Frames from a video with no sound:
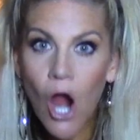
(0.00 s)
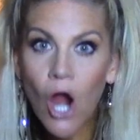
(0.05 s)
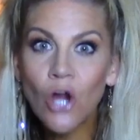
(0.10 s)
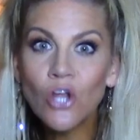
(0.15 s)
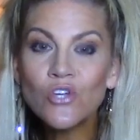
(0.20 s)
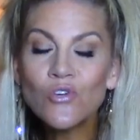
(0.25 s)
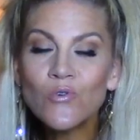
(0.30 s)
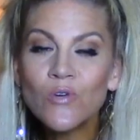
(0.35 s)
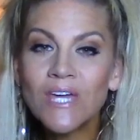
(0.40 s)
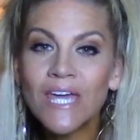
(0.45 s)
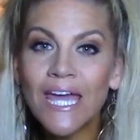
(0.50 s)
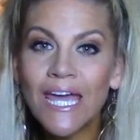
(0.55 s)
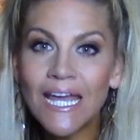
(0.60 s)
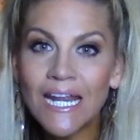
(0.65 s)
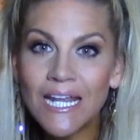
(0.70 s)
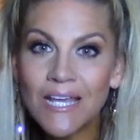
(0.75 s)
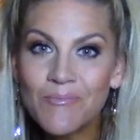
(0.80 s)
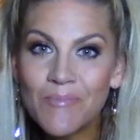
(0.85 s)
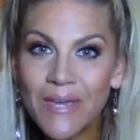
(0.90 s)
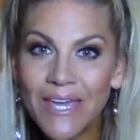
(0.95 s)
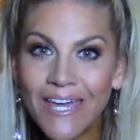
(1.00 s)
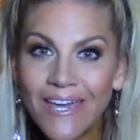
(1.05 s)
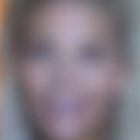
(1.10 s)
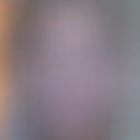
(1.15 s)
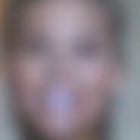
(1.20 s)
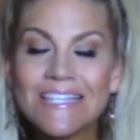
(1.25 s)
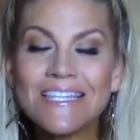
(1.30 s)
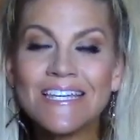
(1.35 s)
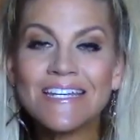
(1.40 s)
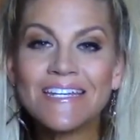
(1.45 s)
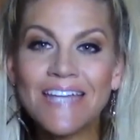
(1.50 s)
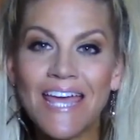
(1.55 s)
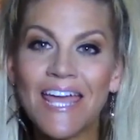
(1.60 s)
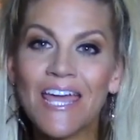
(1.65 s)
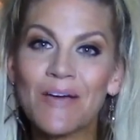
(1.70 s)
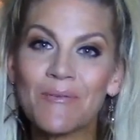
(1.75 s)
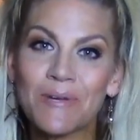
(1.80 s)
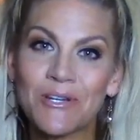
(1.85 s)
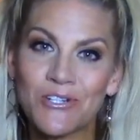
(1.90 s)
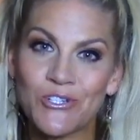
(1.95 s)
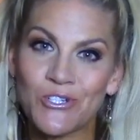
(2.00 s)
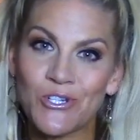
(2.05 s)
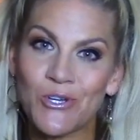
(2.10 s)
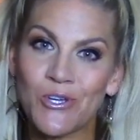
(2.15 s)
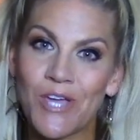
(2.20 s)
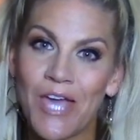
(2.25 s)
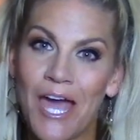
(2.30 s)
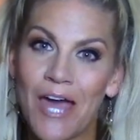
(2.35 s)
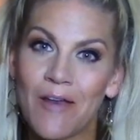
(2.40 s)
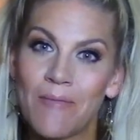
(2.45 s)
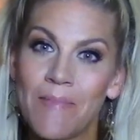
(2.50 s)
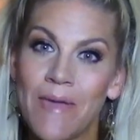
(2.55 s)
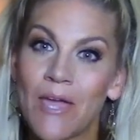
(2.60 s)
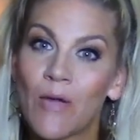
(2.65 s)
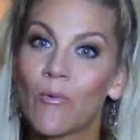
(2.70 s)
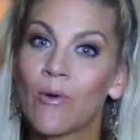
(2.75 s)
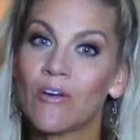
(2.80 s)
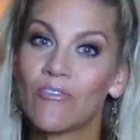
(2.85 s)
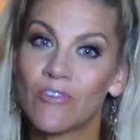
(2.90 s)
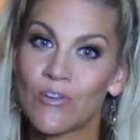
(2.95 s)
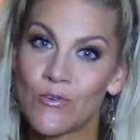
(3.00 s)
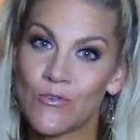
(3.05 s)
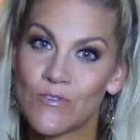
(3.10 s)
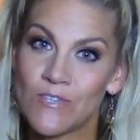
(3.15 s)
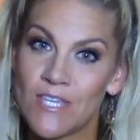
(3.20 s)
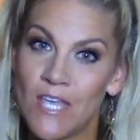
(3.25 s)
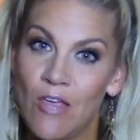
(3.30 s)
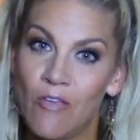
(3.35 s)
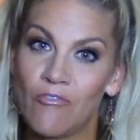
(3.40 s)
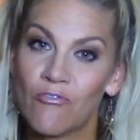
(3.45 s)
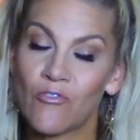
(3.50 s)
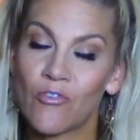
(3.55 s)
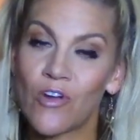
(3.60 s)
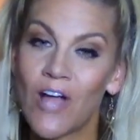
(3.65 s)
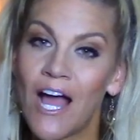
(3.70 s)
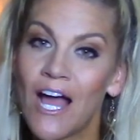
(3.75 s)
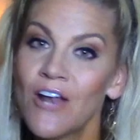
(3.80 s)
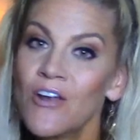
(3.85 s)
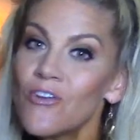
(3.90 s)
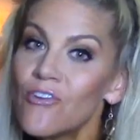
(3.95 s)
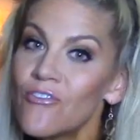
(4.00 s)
Are you kidding me? Today I'm going to show you how to make one for yourself for under